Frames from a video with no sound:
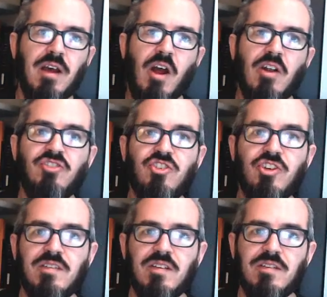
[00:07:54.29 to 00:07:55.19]
are
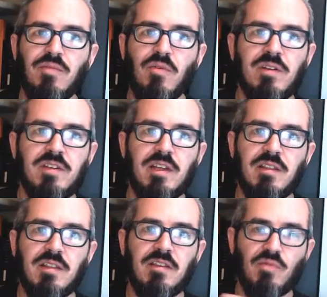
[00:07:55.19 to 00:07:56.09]
just as
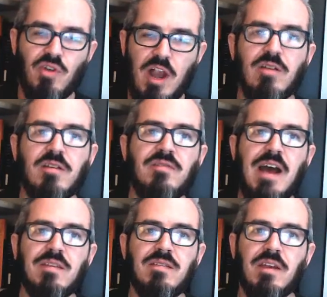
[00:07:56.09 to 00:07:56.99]
important, the prayer, the
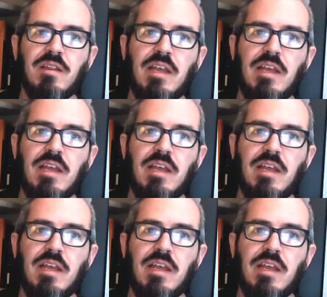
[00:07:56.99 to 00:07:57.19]
fasting,